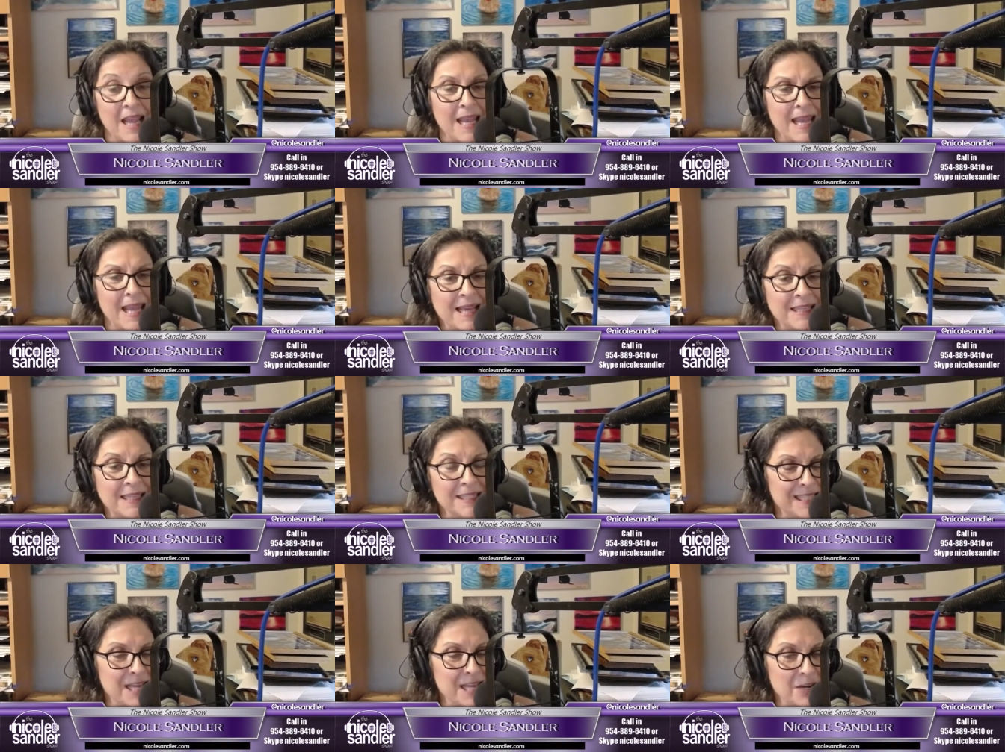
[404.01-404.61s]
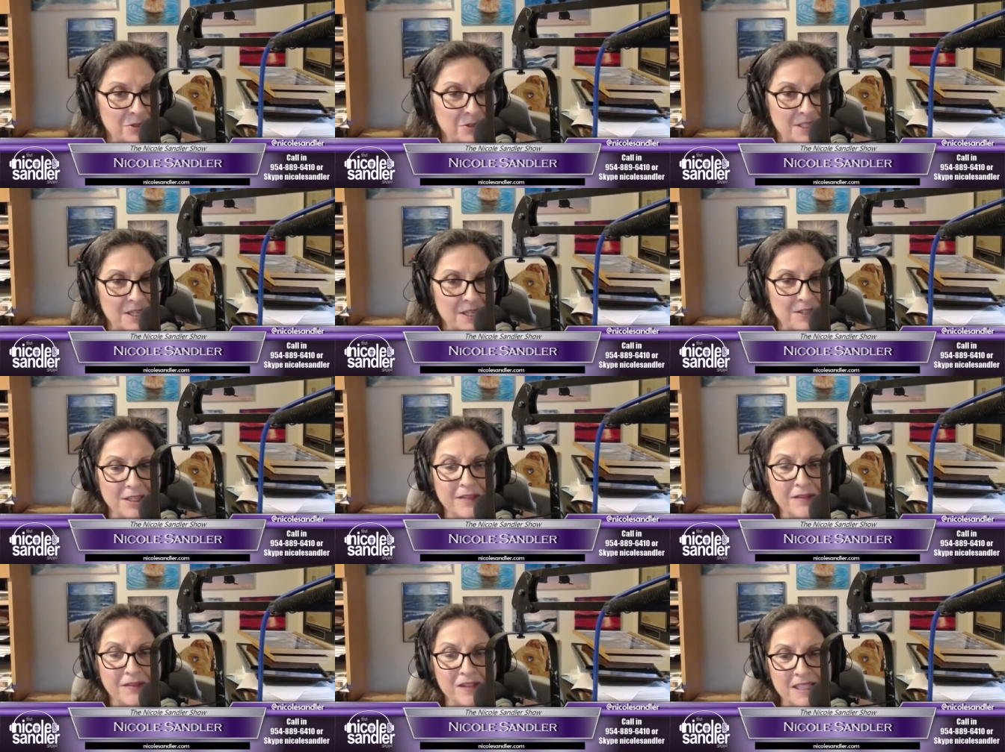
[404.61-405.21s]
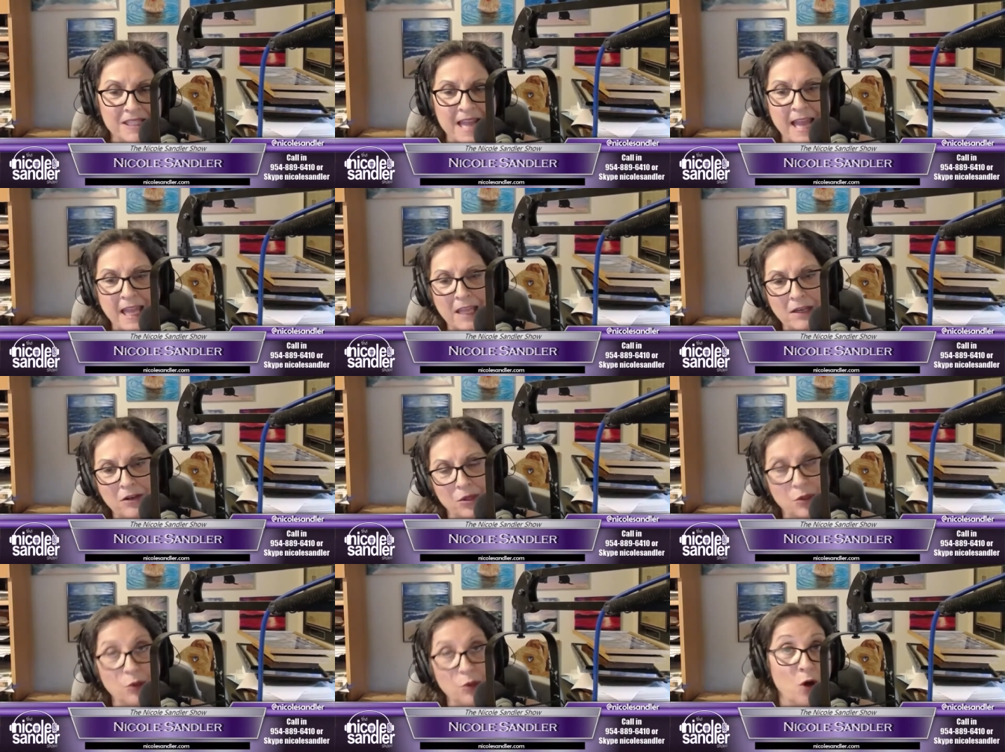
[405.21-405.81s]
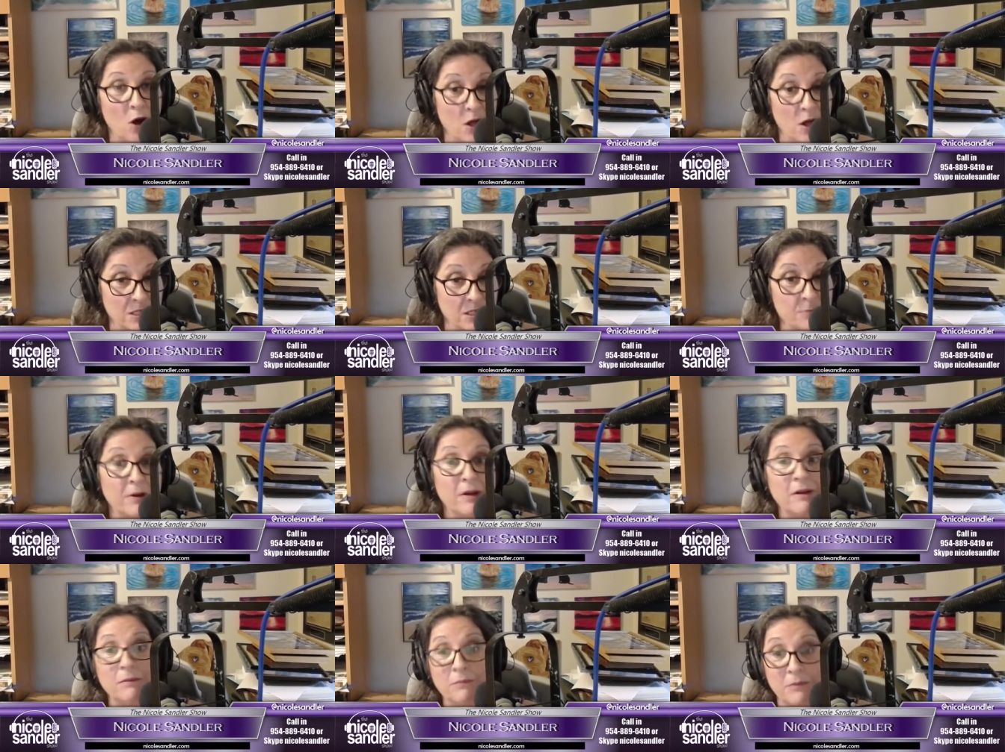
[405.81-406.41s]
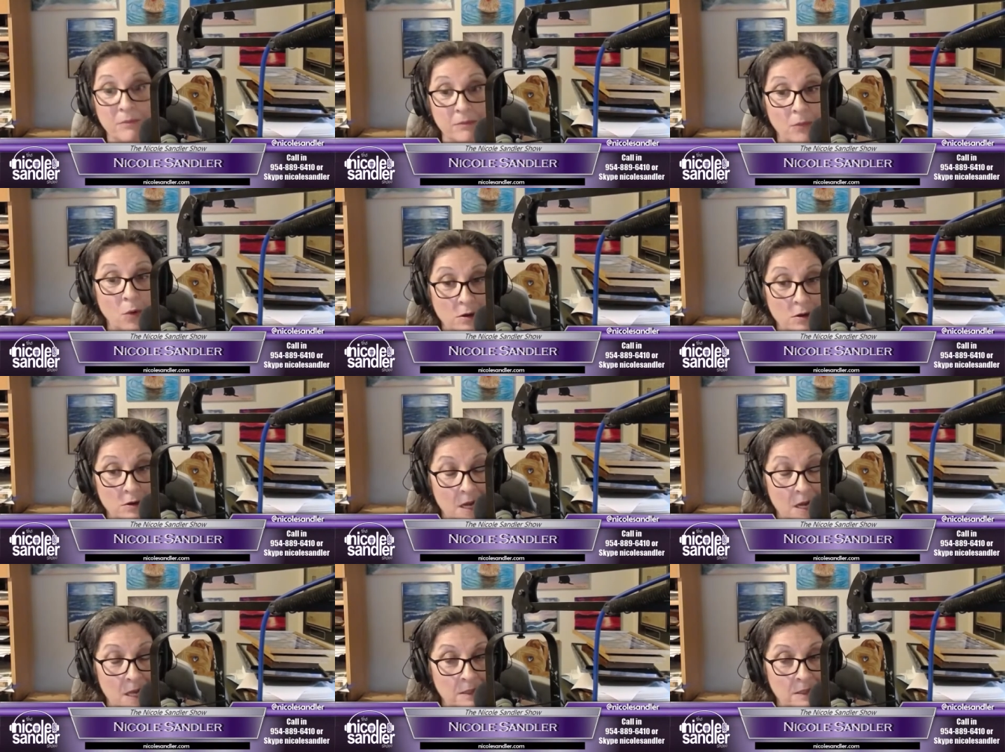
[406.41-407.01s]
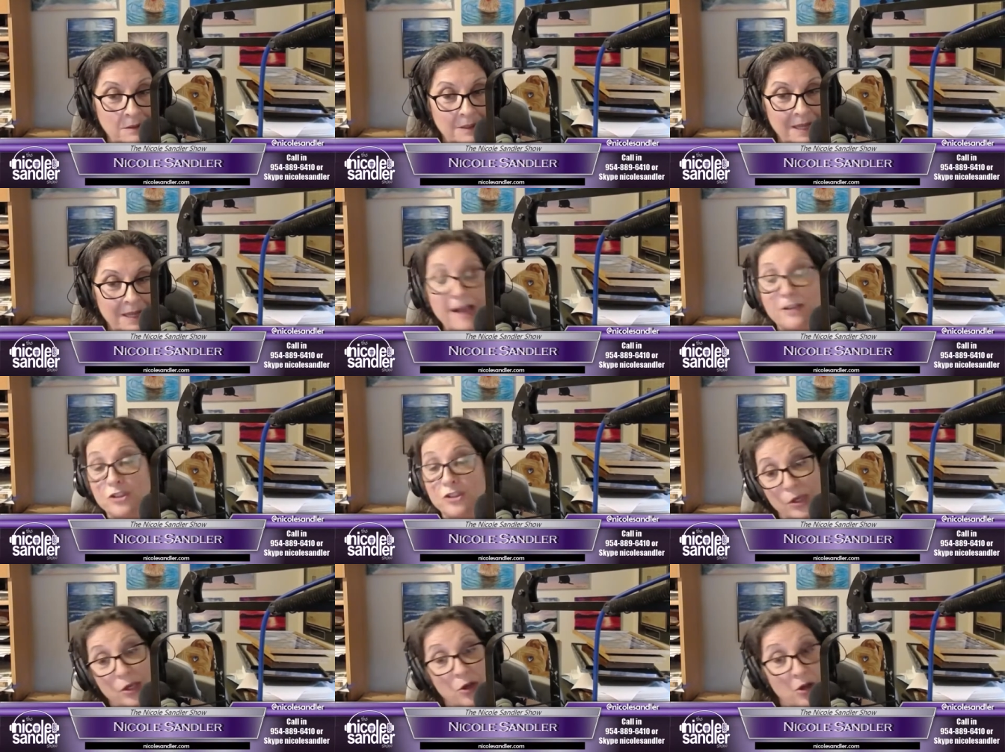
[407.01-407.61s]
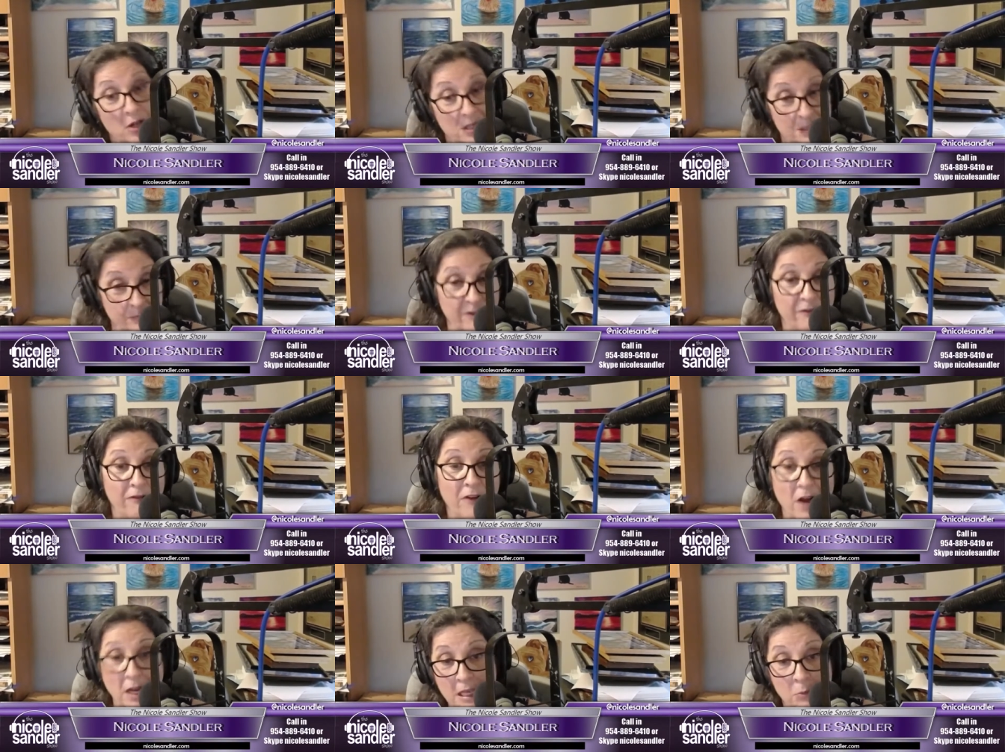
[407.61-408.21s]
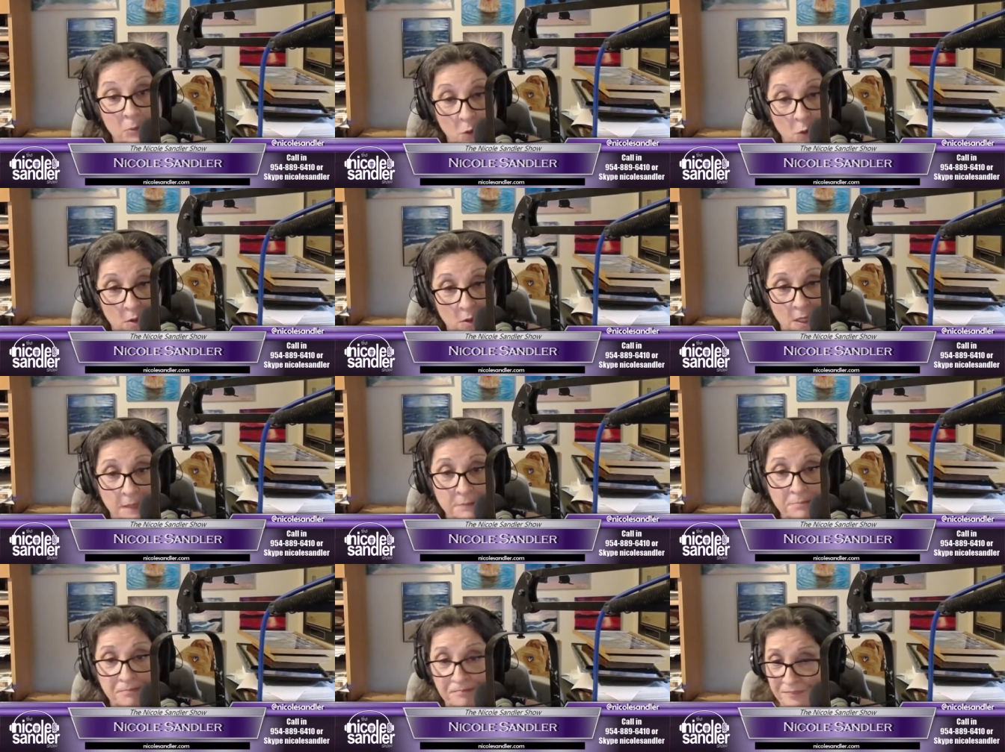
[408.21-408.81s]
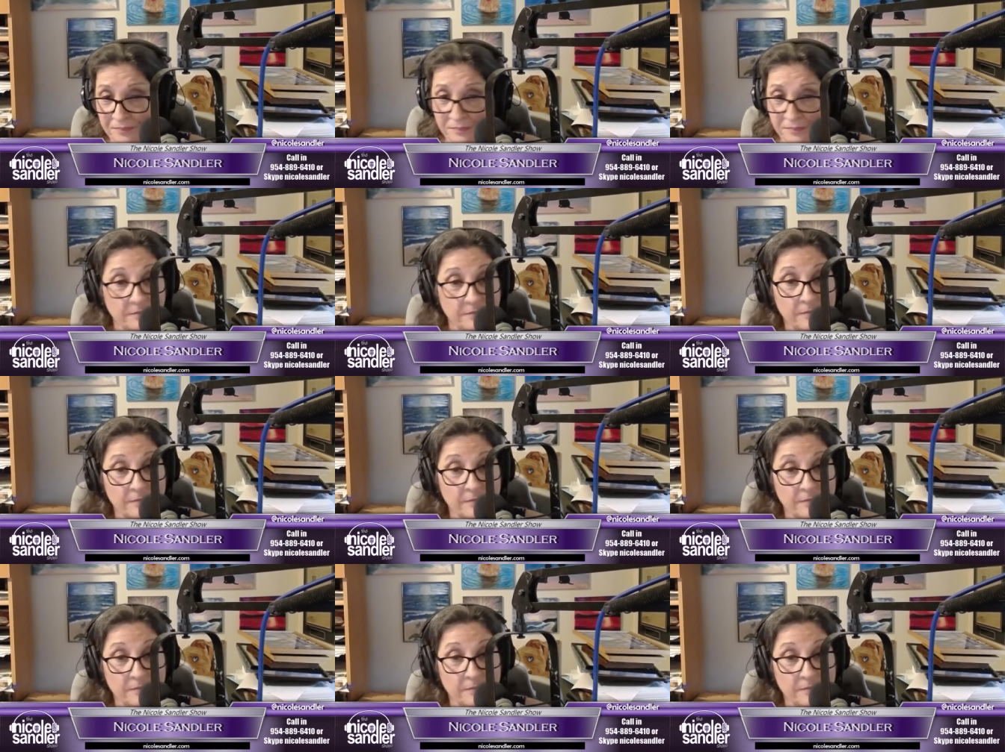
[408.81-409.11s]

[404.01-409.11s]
He had a Secretary of State who called him a moron, actually called him a fucking moron